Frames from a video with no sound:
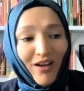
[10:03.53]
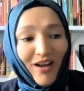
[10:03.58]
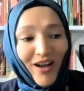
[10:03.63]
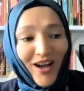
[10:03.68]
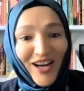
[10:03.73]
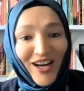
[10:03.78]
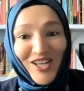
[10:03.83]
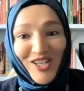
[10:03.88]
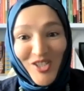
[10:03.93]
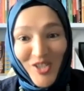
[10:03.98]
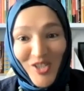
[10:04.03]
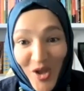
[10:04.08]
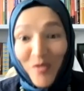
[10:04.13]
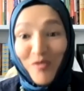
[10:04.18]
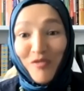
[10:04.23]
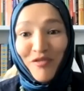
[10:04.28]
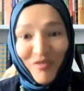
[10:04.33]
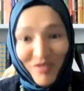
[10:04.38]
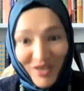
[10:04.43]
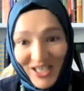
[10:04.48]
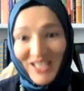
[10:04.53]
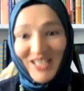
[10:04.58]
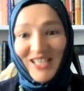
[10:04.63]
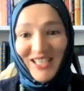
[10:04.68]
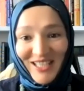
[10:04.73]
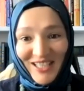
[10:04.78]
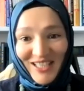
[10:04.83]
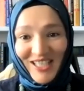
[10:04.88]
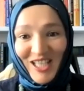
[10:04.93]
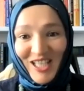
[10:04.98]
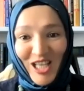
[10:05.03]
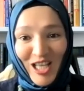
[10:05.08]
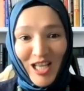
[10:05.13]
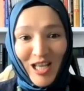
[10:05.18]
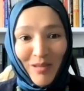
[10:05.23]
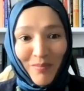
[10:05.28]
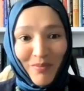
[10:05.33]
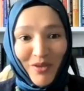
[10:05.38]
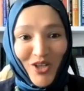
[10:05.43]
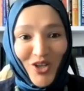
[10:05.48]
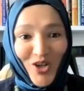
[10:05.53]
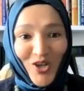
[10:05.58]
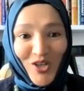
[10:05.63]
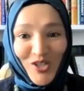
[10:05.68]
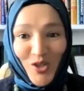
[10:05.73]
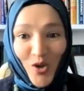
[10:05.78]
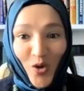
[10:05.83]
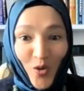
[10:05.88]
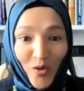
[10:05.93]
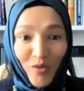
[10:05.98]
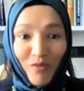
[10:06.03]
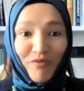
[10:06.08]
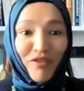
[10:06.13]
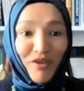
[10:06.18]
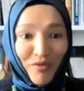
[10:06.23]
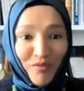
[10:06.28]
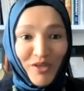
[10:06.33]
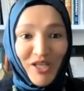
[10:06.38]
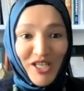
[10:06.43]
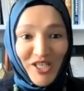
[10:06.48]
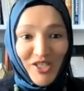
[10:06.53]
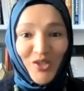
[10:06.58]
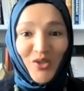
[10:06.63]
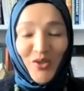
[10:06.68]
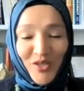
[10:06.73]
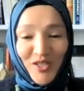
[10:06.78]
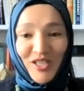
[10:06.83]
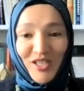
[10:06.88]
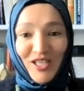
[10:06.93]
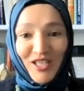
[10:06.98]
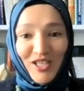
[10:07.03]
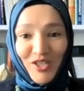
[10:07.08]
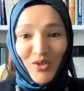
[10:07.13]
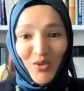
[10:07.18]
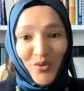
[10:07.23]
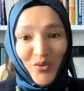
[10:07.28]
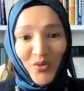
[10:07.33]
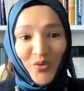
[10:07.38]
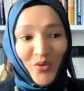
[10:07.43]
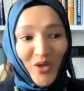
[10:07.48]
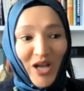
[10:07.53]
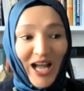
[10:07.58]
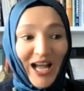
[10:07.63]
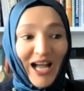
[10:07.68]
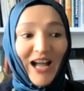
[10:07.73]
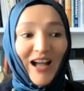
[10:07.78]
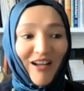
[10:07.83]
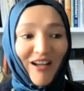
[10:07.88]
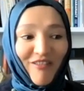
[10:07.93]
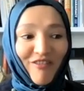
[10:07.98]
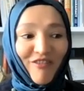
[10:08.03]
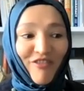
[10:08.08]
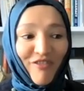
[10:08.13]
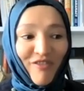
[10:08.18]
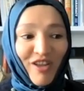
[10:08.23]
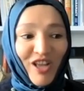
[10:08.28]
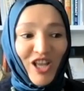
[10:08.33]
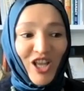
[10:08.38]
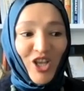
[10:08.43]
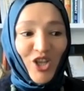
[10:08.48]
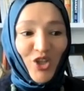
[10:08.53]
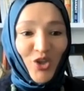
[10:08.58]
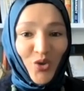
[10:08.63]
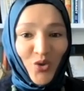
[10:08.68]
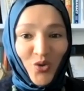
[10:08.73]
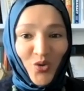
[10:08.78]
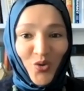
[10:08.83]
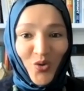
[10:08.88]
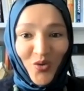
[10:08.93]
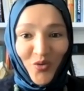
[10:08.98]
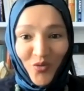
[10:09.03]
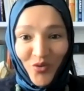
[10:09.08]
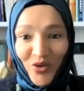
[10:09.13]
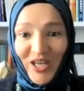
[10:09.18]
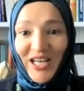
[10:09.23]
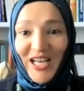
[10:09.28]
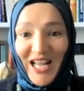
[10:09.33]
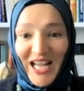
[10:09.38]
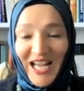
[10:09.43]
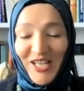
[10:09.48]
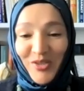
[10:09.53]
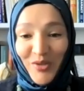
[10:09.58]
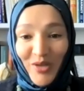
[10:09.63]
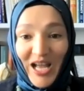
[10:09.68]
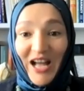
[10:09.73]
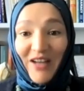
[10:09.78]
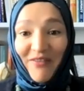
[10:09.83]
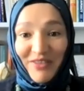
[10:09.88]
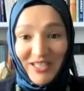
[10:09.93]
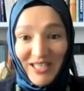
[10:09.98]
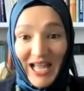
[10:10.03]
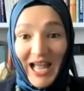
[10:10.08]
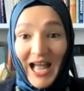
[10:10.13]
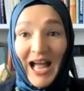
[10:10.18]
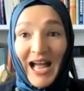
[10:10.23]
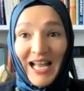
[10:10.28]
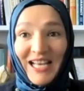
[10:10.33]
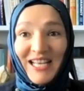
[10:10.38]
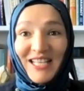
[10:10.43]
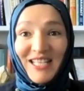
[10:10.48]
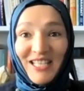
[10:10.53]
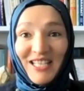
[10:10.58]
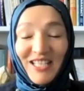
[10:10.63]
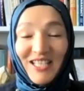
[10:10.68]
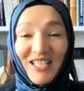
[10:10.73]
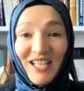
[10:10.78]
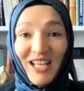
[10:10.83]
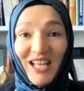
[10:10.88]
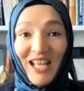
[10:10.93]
are so free, because all of the resources you have, you realize you have at hand,